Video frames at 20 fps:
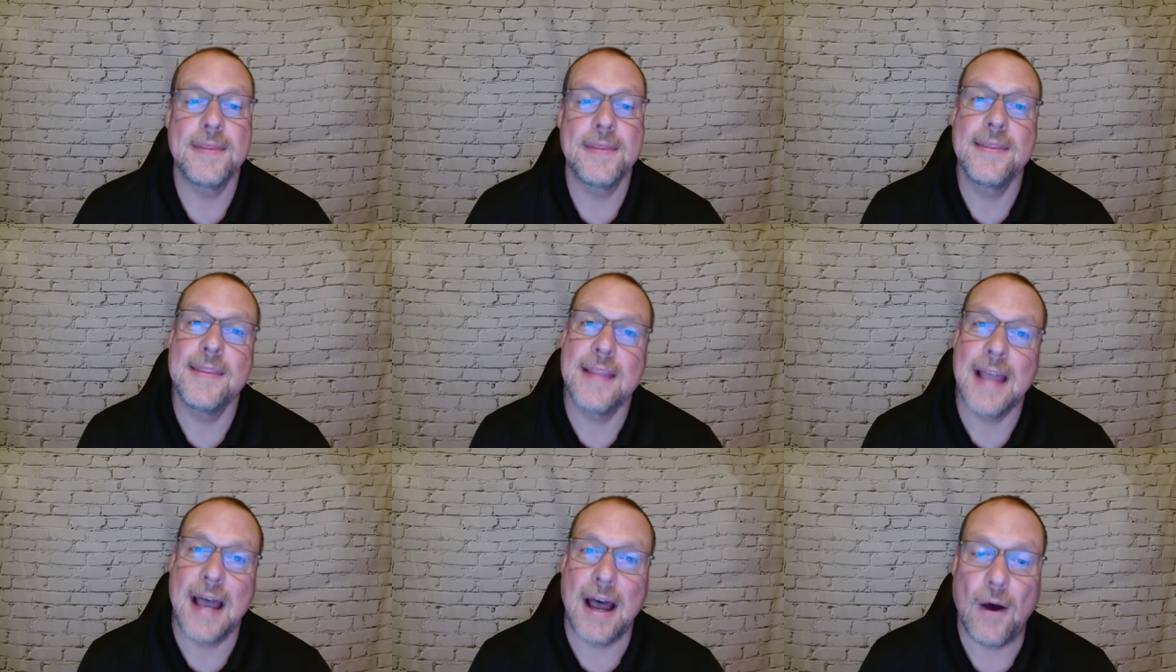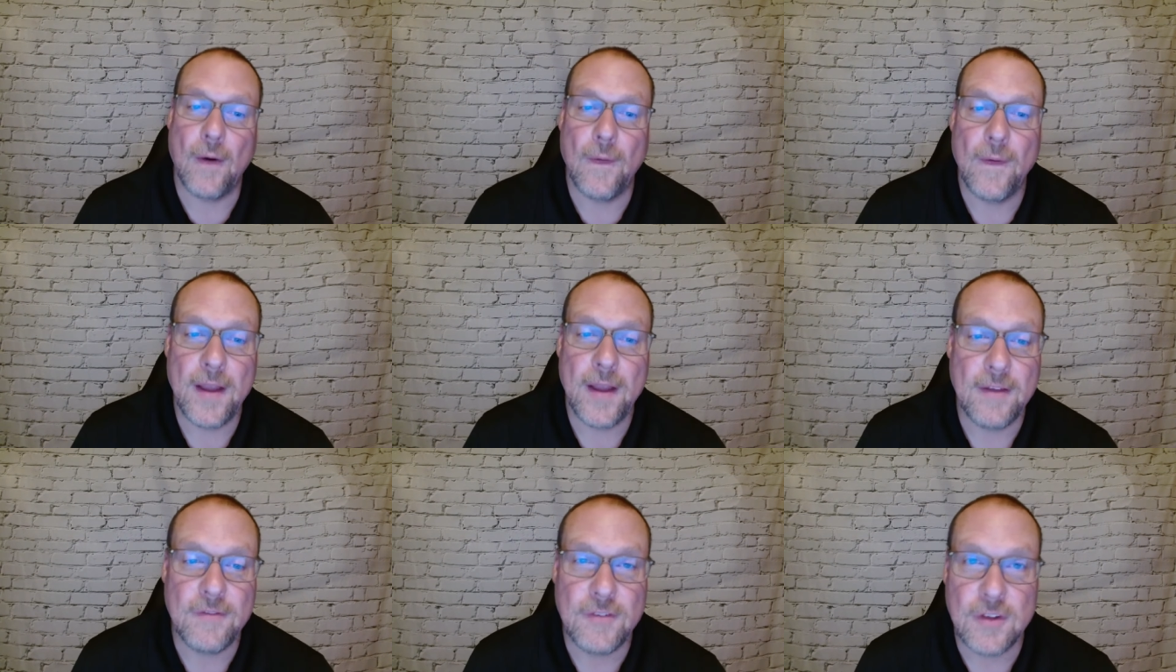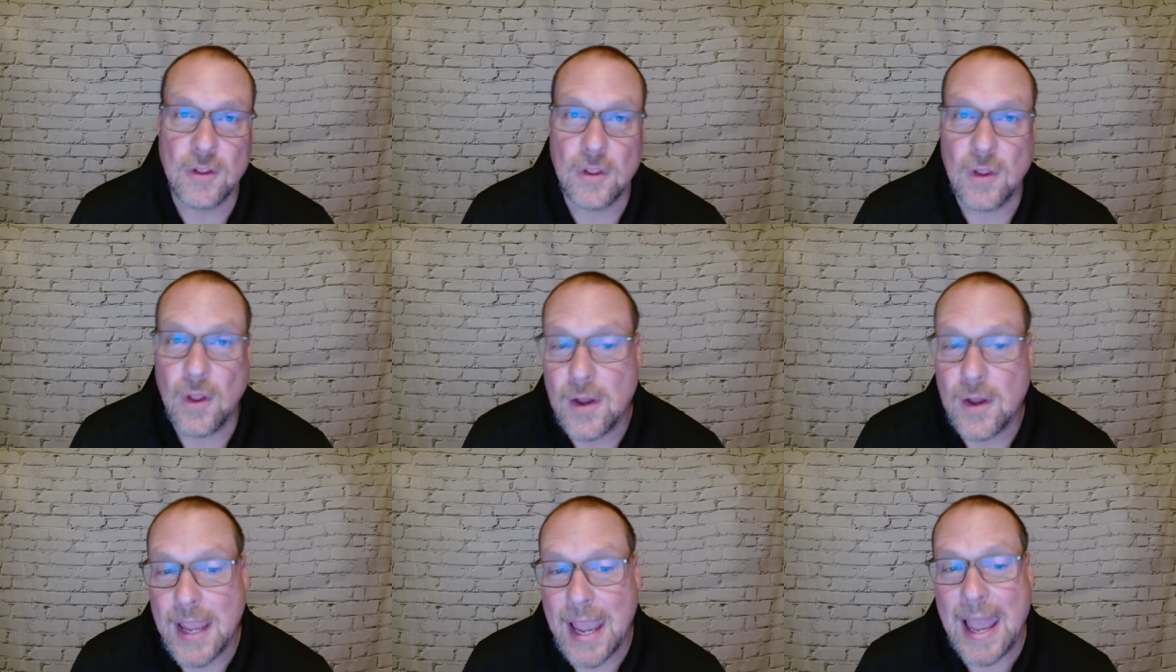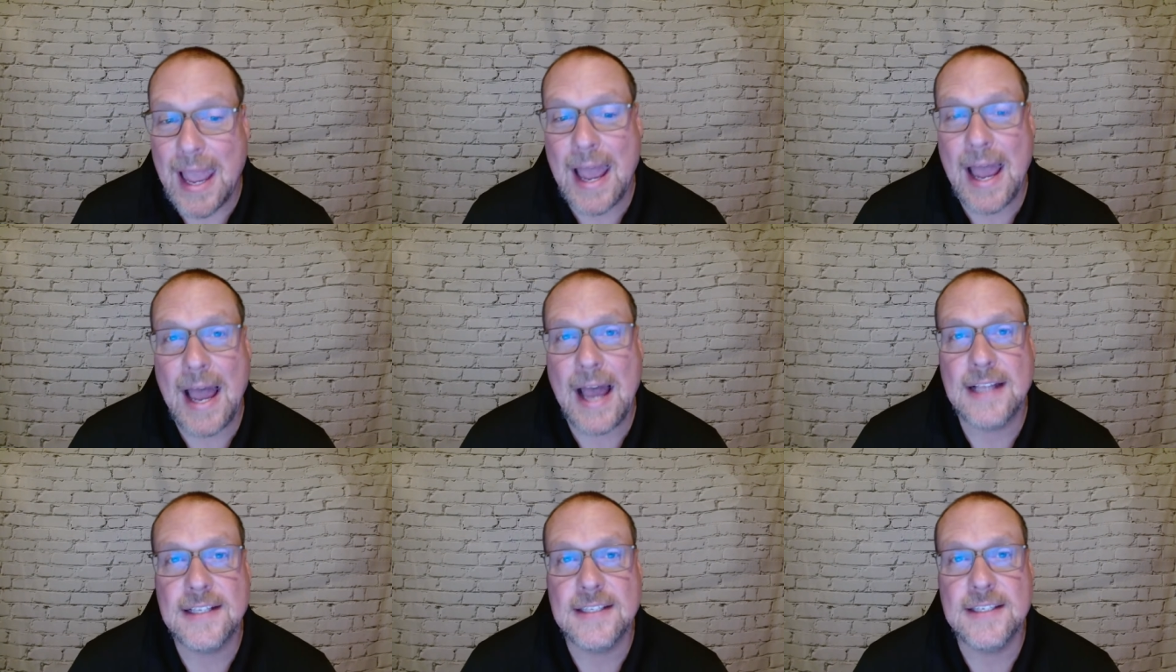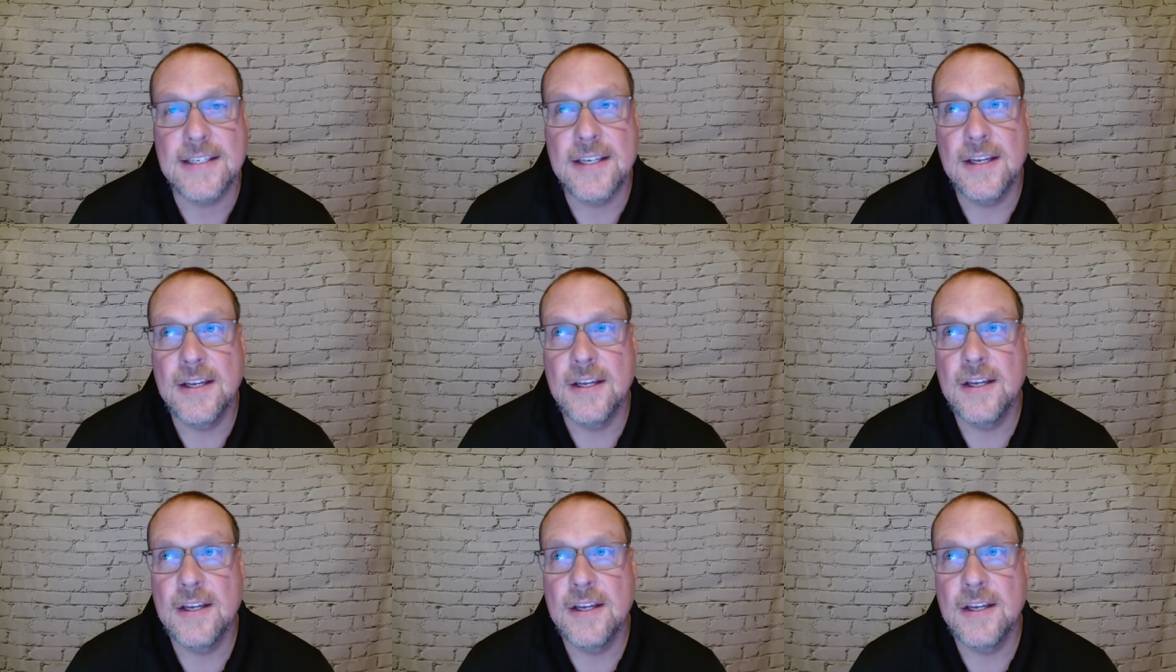Now, if you look at